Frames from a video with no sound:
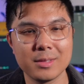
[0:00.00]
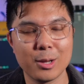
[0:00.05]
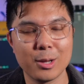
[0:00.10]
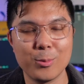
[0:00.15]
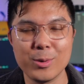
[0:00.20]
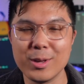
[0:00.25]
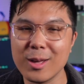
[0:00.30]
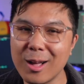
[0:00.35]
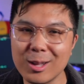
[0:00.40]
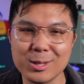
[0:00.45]

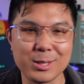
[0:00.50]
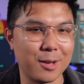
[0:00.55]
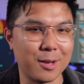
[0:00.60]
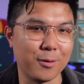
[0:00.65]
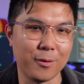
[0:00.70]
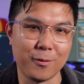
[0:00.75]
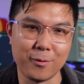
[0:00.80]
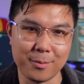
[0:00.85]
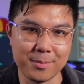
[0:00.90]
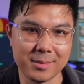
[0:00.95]
We all
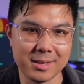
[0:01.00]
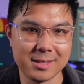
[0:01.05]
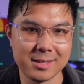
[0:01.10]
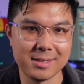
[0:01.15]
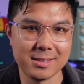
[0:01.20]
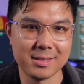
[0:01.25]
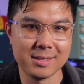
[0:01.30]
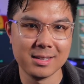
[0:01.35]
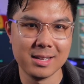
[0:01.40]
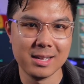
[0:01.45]
suffer from
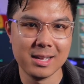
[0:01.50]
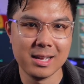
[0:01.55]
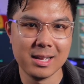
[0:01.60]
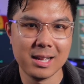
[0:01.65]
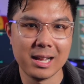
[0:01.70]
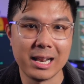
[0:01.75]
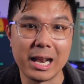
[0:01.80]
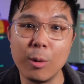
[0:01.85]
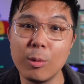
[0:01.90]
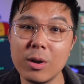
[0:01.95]
this.
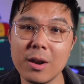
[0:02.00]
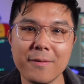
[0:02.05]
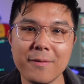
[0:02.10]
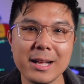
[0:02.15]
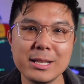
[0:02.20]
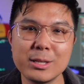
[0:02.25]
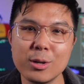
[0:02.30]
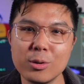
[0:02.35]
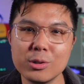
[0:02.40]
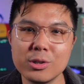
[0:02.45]
Now, what if
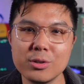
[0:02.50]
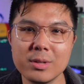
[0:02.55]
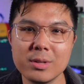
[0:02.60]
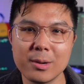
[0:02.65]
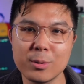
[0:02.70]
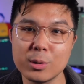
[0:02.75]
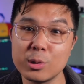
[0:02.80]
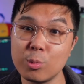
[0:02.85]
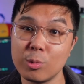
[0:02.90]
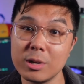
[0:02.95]
I told you
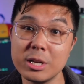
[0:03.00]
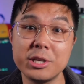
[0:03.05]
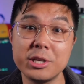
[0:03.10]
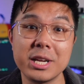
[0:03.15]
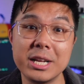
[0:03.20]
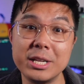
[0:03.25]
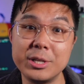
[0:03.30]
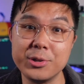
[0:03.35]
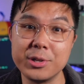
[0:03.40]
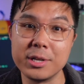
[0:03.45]
there was one
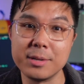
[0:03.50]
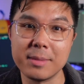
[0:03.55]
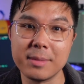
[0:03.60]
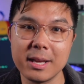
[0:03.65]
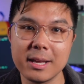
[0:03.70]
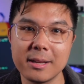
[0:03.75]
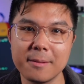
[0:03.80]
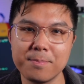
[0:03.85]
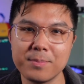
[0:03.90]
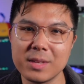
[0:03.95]
change you can
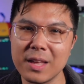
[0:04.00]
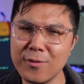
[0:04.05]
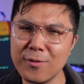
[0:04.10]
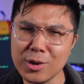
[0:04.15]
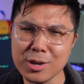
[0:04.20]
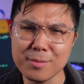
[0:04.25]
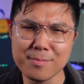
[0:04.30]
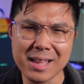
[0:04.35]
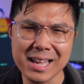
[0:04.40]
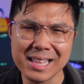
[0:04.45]
make? If you
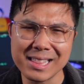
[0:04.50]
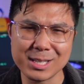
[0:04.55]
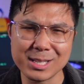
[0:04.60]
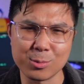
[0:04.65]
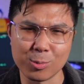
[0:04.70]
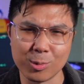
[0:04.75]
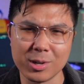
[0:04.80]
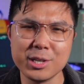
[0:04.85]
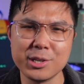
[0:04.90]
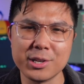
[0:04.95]
can make
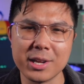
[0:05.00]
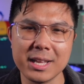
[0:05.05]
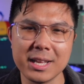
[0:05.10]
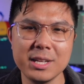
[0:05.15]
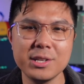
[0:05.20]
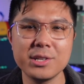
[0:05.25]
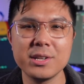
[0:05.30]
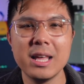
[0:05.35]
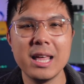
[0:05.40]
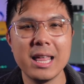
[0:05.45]
this one
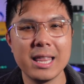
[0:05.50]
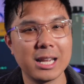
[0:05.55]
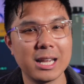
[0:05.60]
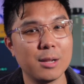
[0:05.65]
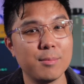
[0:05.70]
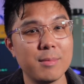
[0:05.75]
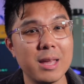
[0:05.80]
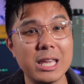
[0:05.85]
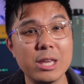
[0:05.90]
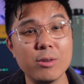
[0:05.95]
change,
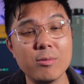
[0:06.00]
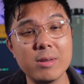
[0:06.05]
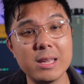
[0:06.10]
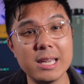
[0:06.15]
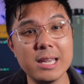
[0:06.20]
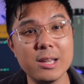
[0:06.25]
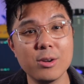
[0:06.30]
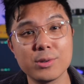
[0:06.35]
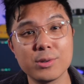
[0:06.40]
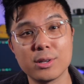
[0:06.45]
that'll make you
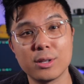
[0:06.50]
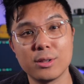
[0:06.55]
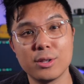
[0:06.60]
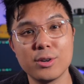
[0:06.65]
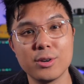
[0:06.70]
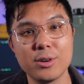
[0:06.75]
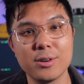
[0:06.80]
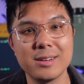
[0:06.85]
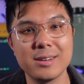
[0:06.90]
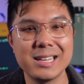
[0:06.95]
eager to
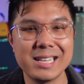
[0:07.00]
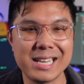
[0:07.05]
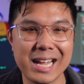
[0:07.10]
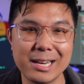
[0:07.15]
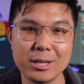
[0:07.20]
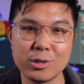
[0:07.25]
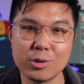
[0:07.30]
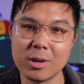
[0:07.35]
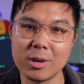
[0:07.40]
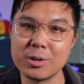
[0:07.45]
learn
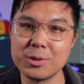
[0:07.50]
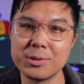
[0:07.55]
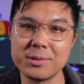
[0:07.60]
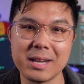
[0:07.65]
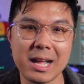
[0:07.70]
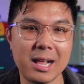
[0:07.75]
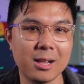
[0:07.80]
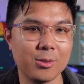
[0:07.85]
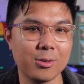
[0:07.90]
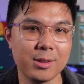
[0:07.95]
data structures and
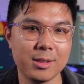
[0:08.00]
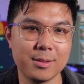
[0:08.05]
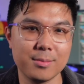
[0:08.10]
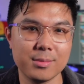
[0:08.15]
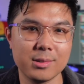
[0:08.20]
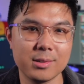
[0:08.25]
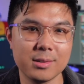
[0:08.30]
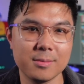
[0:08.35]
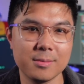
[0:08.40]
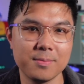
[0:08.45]

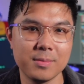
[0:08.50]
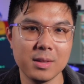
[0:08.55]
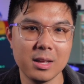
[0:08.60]
algorithms.